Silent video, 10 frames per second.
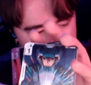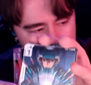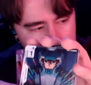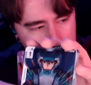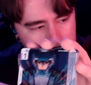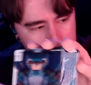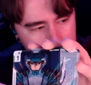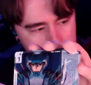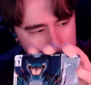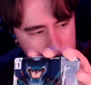Awakened
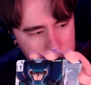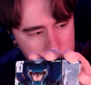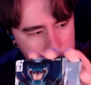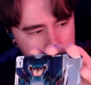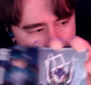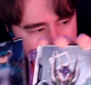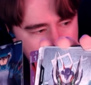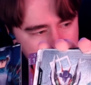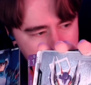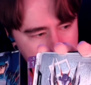Potential. Oh,
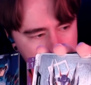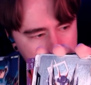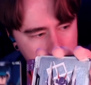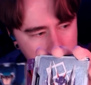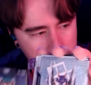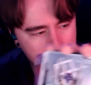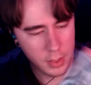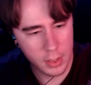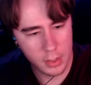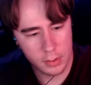
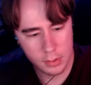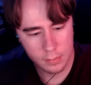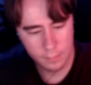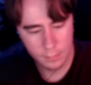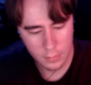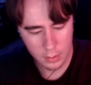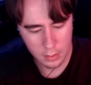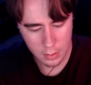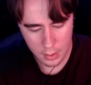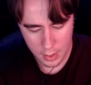nice.
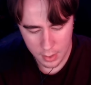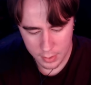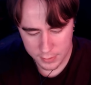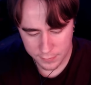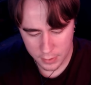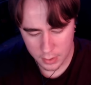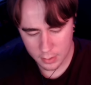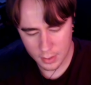That's funny.